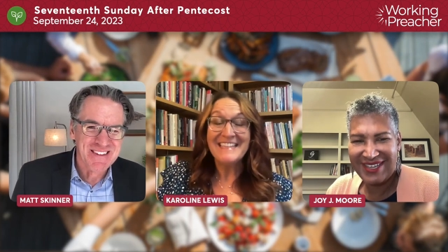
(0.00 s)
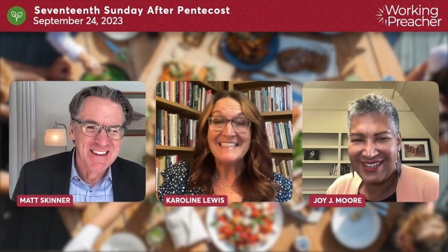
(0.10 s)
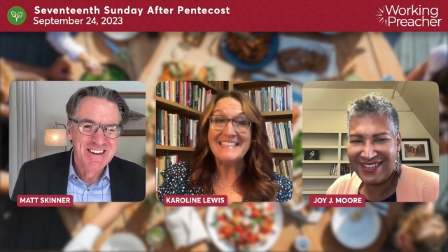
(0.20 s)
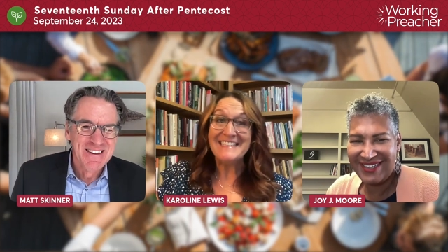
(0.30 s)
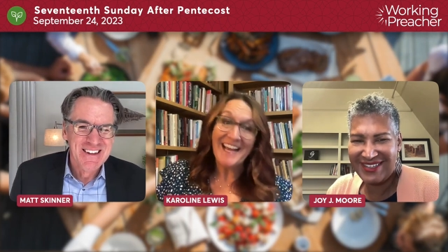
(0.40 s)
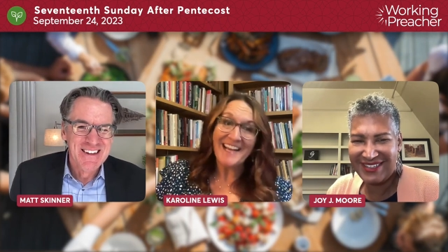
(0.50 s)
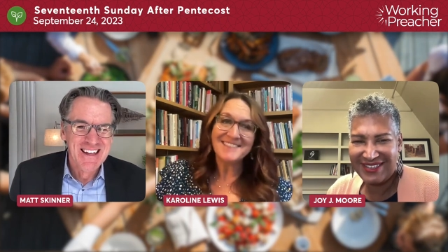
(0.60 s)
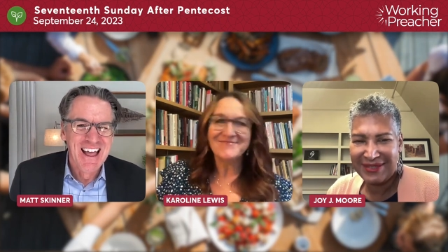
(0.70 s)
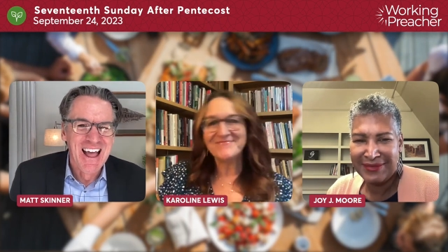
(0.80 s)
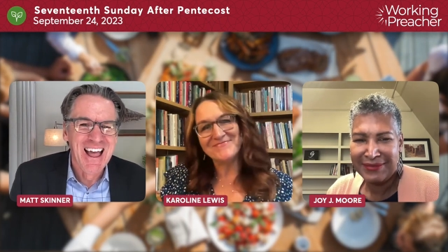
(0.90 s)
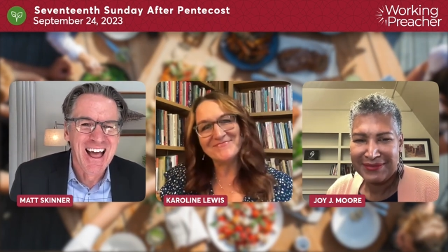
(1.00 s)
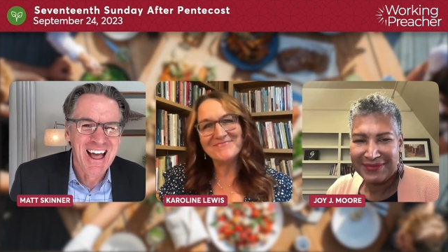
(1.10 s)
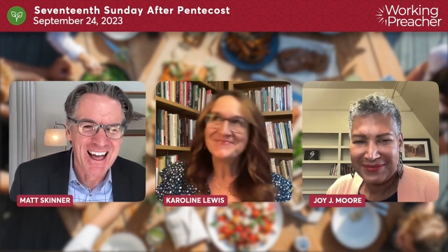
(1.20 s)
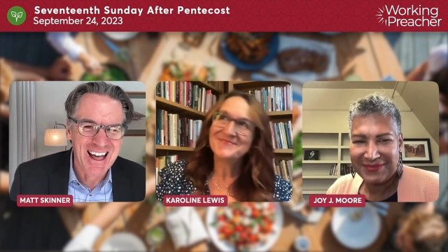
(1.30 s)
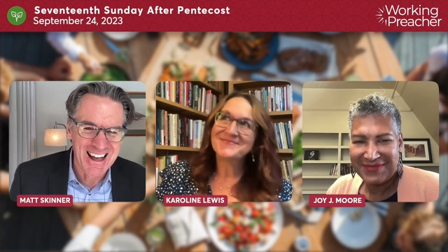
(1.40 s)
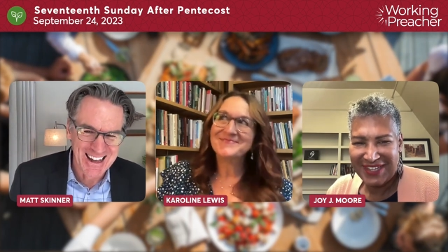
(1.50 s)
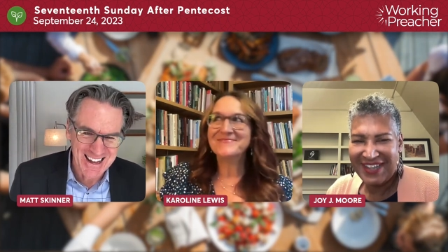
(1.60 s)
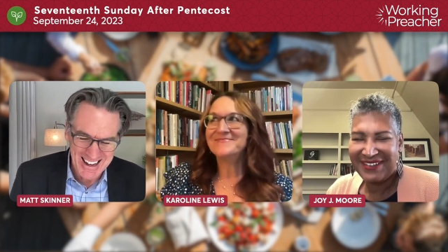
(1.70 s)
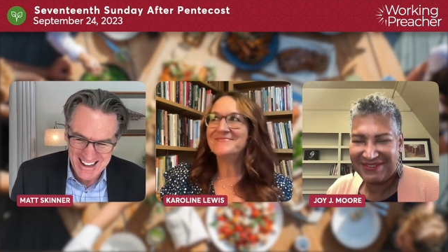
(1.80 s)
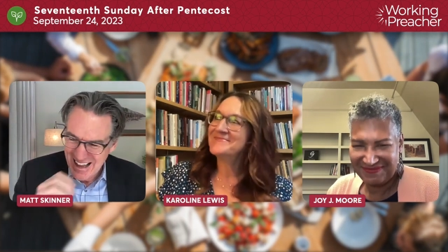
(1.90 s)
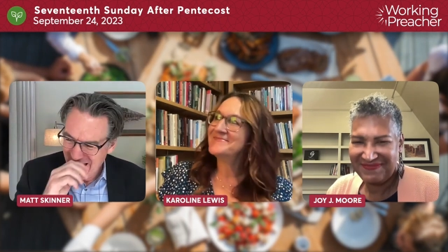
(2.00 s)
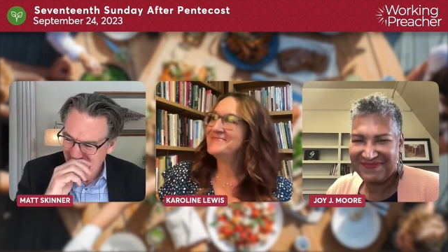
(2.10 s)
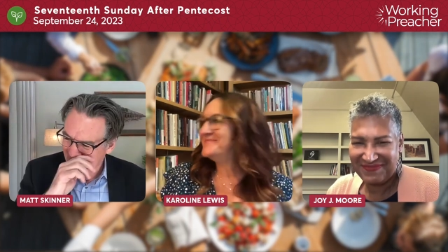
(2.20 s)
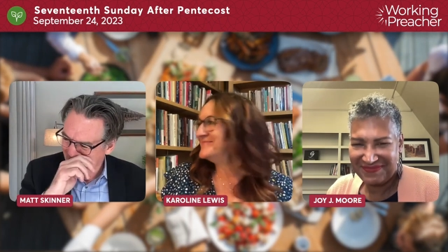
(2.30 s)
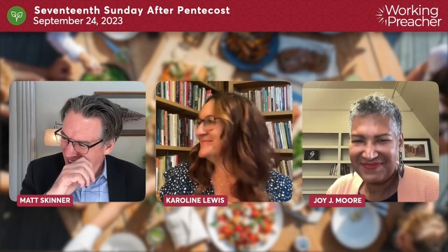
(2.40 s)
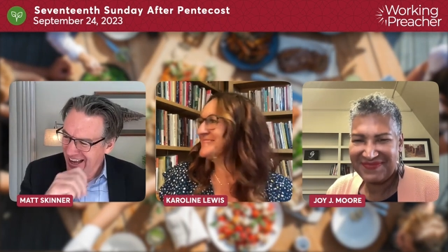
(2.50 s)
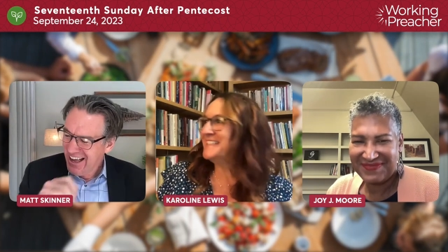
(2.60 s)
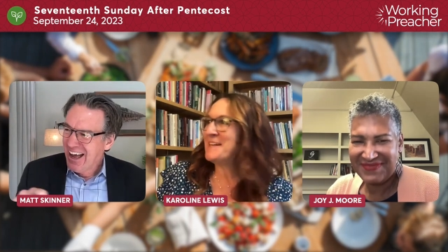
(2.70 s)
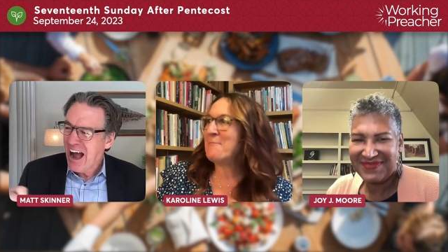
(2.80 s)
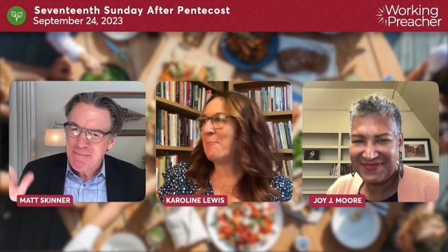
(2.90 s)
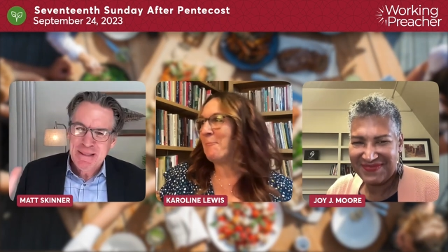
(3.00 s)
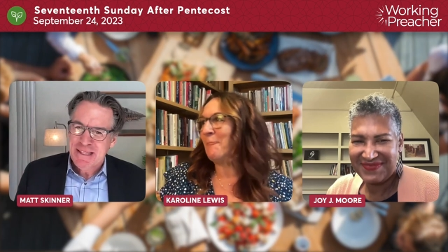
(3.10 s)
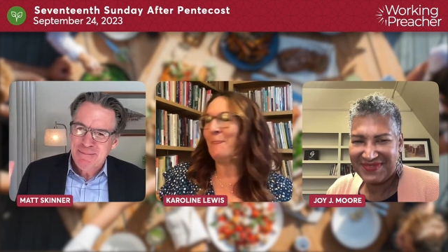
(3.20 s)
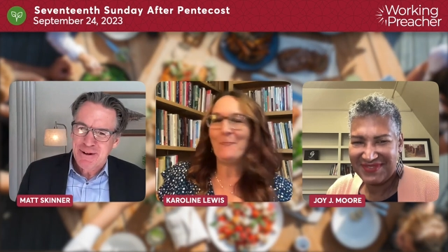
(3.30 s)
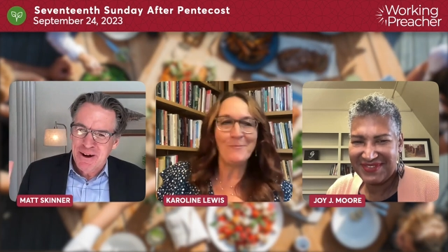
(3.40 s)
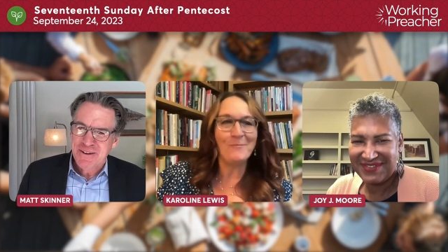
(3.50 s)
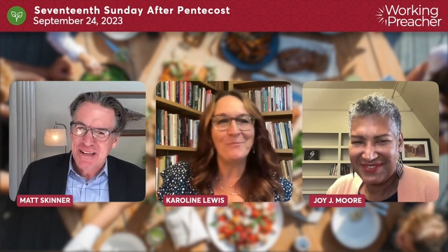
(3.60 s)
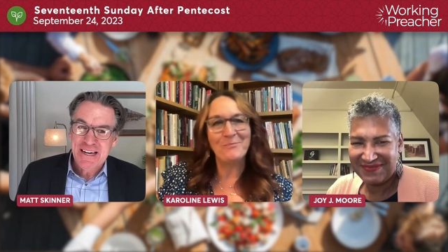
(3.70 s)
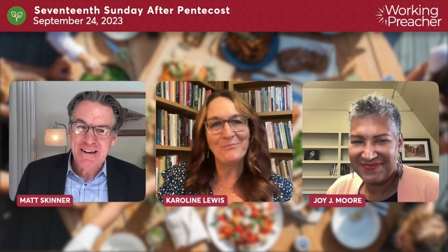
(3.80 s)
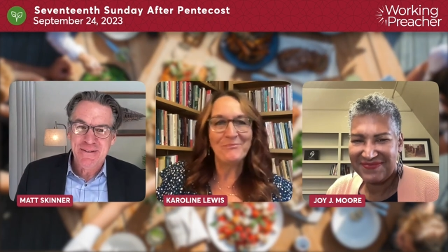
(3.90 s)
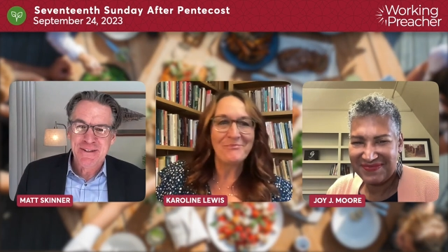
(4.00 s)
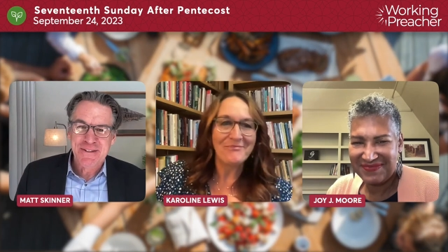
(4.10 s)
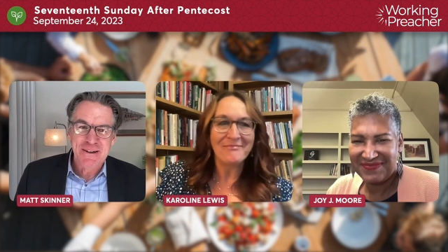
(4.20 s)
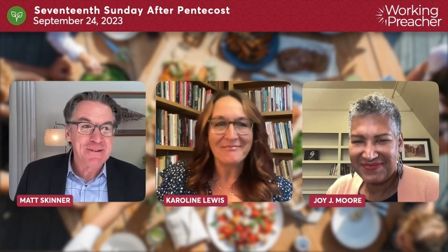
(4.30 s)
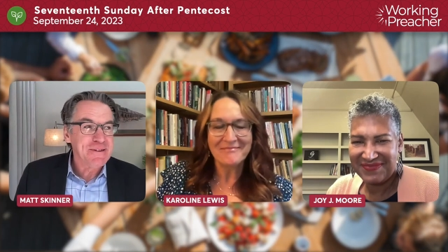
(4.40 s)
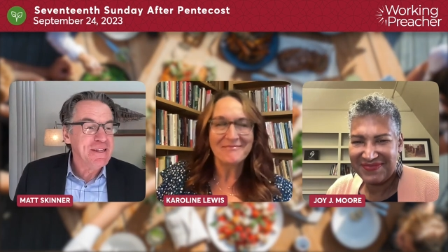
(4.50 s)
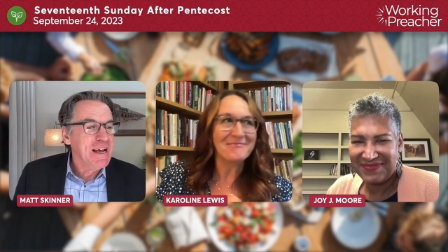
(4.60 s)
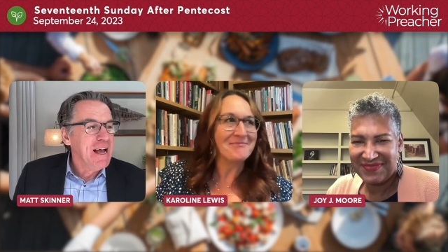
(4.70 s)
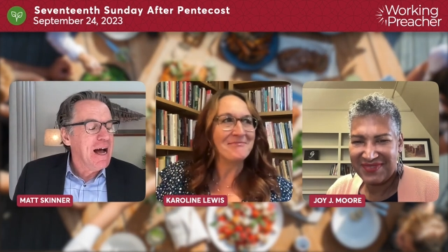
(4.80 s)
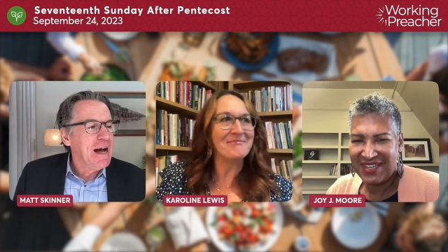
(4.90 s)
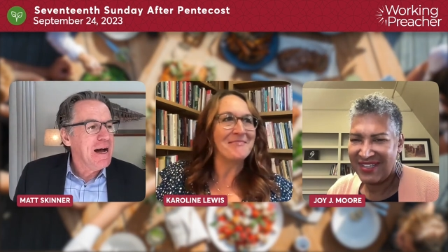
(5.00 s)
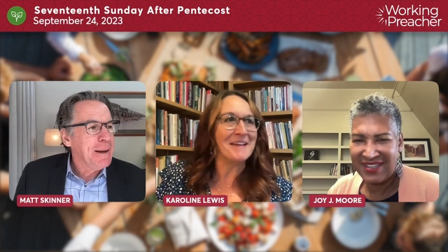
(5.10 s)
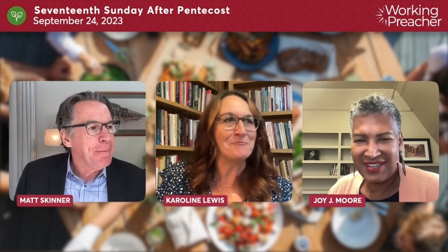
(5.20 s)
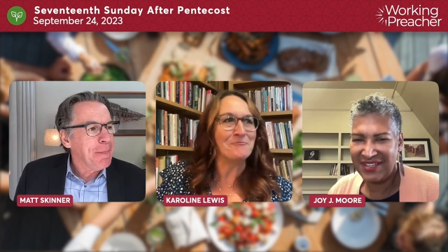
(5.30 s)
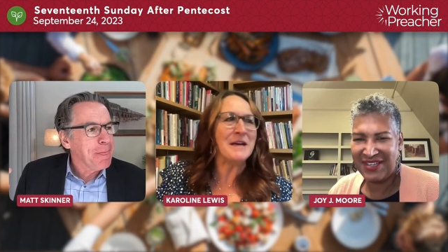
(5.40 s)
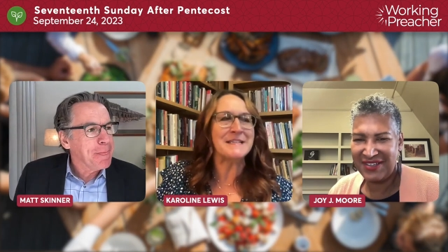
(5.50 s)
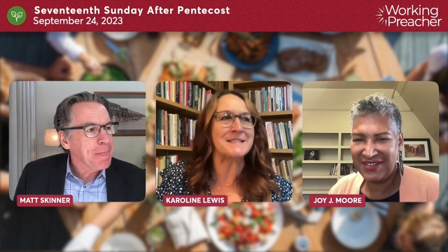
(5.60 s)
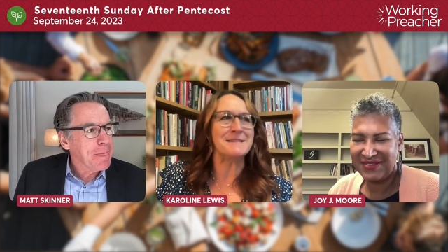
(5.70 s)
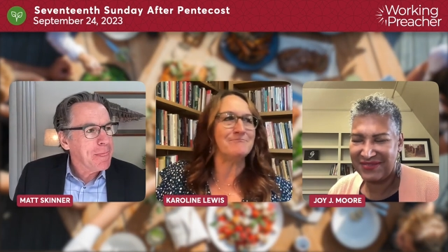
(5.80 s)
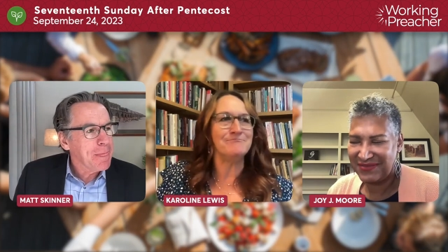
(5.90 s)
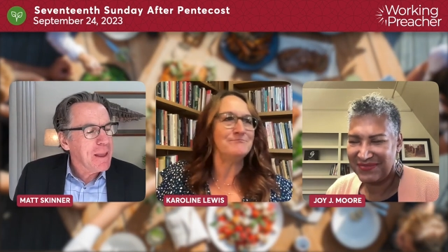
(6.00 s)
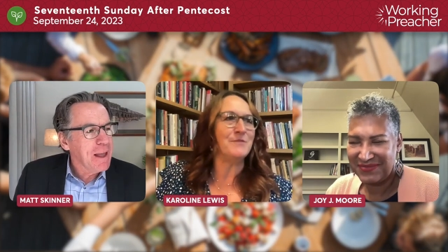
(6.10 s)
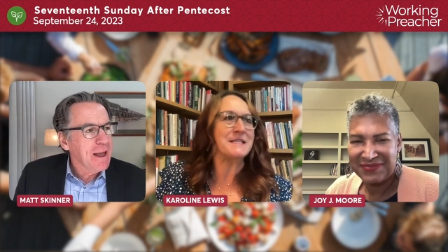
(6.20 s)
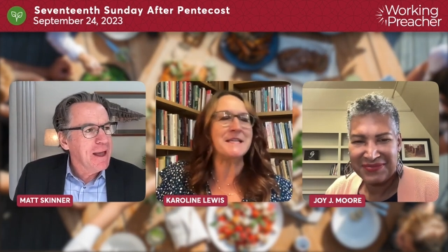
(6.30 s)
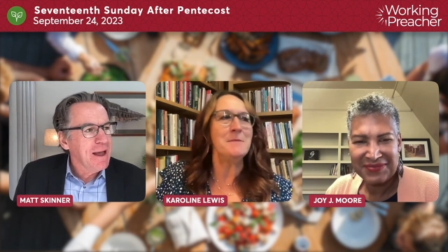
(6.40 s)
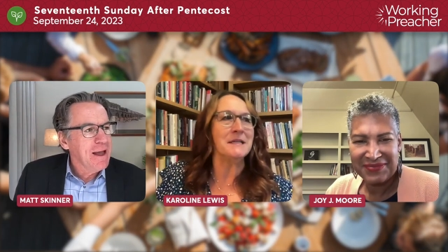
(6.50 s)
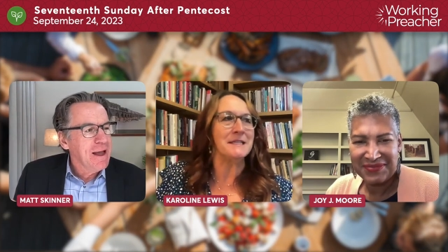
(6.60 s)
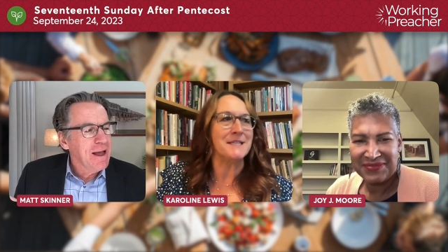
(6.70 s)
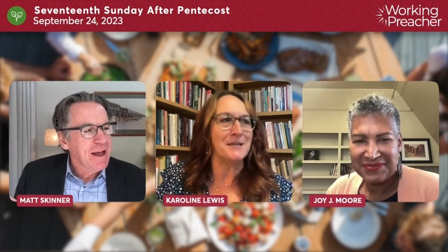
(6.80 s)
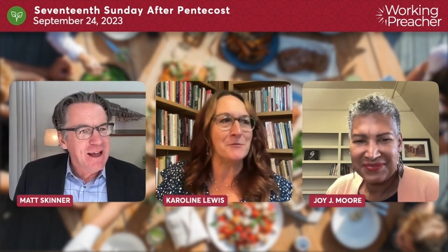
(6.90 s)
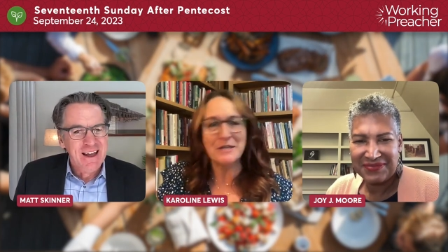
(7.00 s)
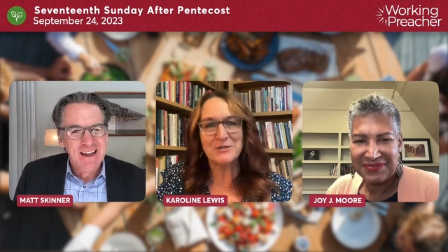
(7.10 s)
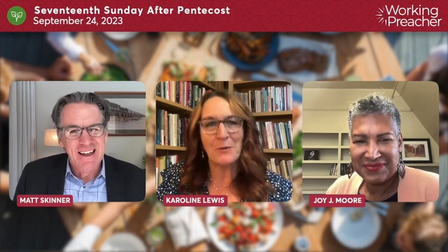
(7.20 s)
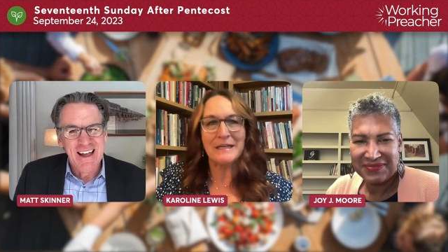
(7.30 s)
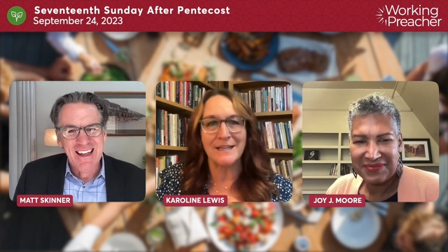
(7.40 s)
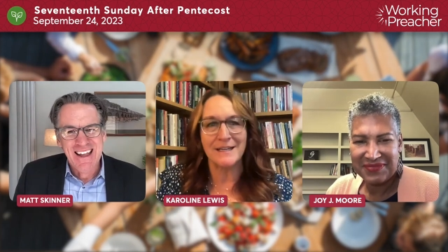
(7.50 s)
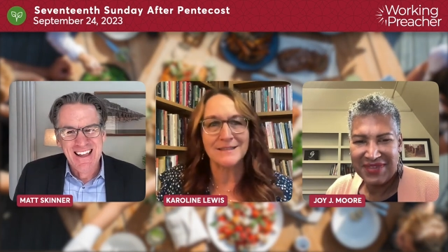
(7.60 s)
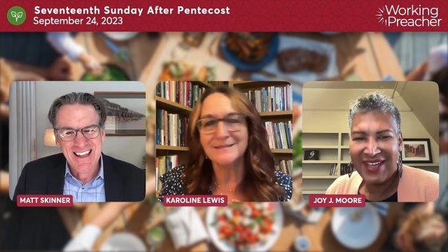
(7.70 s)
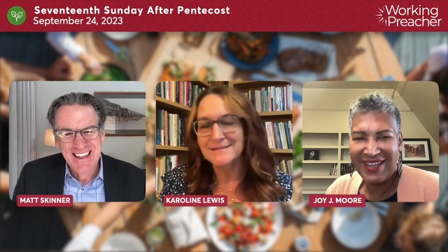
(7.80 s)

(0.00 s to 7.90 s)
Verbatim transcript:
Speaker 1: Yeah. yep. I've been laboring all day here in this household. Um,
Speaker 2: yeah, what has Emily done? What has Gwen done?